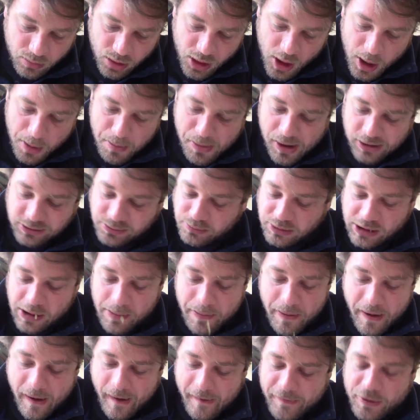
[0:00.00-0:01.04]
but
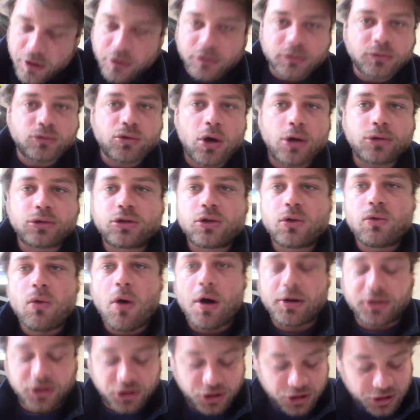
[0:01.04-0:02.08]
maybe I don't want to
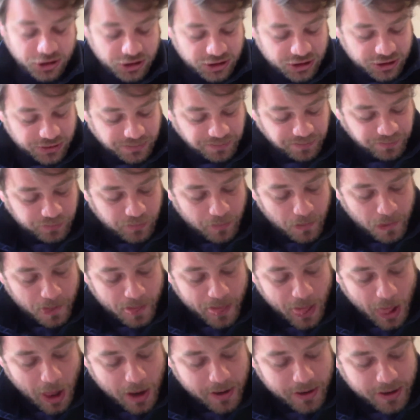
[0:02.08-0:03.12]
watch it,
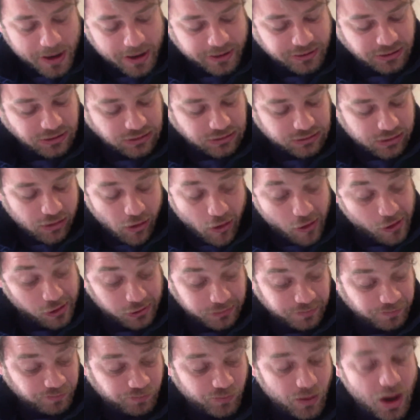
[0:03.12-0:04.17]
and
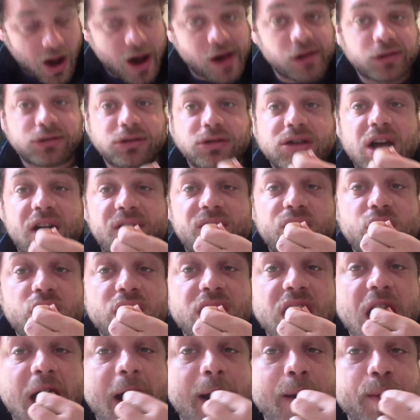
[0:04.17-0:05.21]
or I don't have the
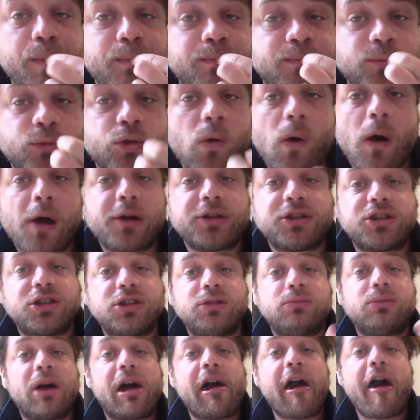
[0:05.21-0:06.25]
time to watch
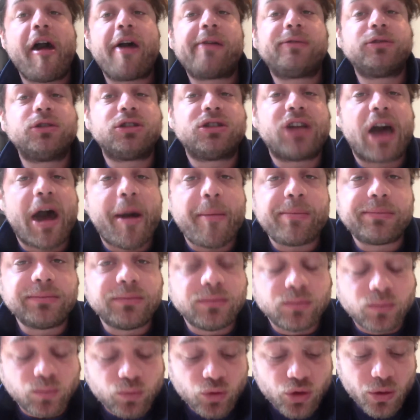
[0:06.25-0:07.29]
it, but I have the time
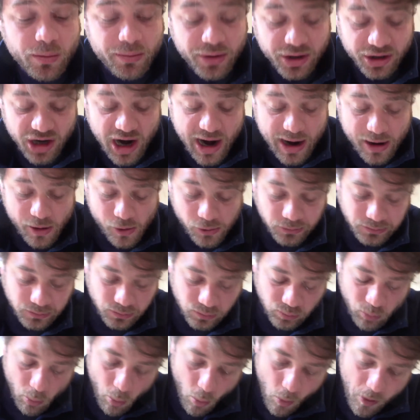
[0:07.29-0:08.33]
to be now,
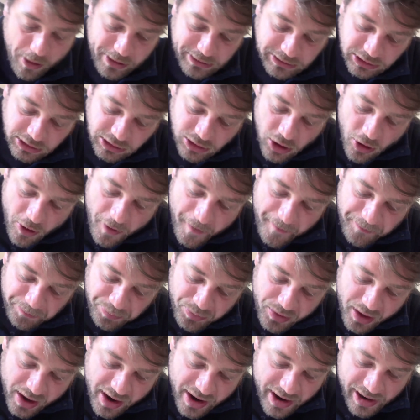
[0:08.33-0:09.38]

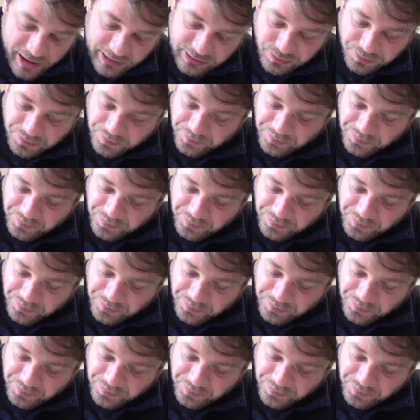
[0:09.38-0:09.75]
and